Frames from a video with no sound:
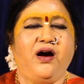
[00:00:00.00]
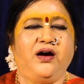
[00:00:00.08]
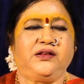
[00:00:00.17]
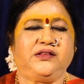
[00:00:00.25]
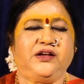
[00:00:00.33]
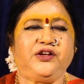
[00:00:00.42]

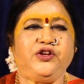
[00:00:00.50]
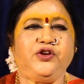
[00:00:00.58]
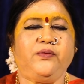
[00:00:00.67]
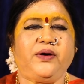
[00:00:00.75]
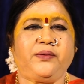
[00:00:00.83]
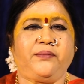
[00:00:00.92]
on the
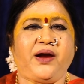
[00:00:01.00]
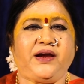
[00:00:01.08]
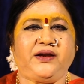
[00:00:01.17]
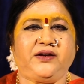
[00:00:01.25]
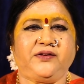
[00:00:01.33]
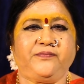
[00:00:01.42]
human
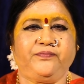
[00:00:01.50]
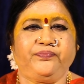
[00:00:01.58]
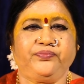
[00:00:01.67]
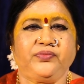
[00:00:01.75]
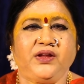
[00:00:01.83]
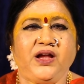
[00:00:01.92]
mind.
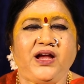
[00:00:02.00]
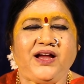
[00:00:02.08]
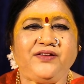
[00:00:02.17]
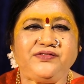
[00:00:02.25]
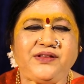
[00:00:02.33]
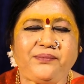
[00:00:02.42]
If